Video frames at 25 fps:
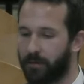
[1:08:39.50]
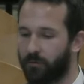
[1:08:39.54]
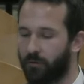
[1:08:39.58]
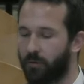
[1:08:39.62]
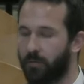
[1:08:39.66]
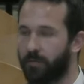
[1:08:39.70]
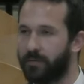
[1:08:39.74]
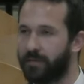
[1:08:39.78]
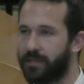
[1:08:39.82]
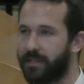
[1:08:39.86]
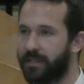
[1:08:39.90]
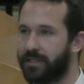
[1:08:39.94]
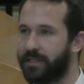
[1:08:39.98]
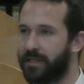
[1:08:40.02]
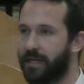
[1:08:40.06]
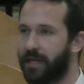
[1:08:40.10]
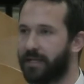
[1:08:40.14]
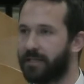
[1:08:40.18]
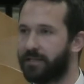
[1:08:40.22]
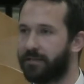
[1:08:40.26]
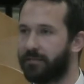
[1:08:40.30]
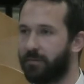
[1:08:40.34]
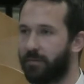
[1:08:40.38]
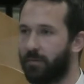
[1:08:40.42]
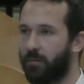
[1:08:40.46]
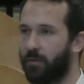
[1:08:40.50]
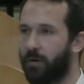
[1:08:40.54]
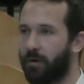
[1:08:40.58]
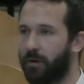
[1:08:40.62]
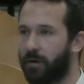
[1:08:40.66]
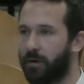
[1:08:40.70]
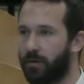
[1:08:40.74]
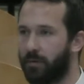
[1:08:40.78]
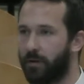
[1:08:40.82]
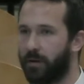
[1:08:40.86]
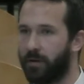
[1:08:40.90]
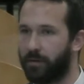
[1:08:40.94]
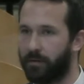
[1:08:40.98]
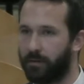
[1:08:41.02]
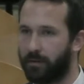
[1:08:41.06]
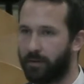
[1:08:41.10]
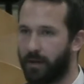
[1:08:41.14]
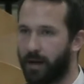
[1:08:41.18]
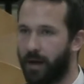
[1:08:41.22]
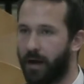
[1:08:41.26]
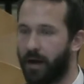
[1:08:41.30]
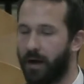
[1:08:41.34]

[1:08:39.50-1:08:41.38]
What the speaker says: group and CCS have been working with